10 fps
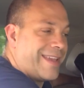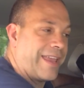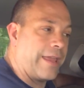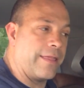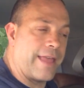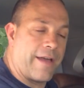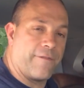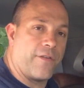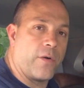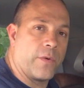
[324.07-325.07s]
in that
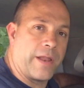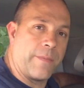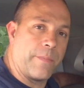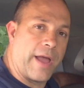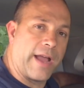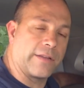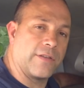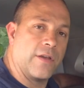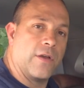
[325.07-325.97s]
forward impact